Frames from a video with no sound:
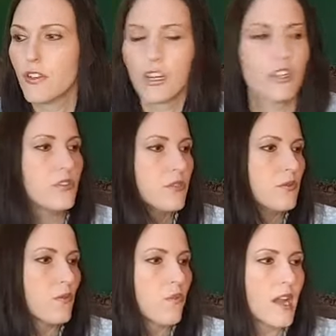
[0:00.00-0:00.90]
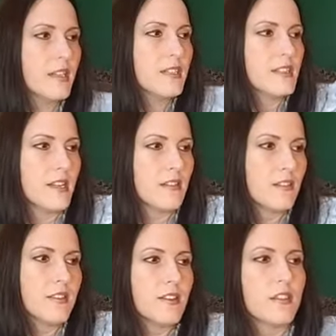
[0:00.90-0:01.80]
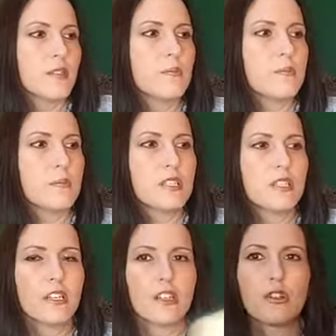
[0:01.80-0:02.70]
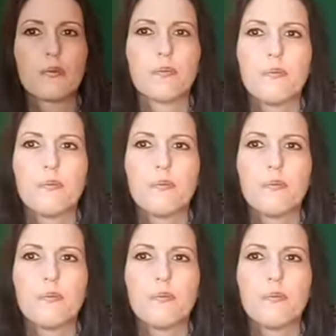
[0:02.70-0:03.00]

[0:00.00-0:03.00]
Are you writing down this particular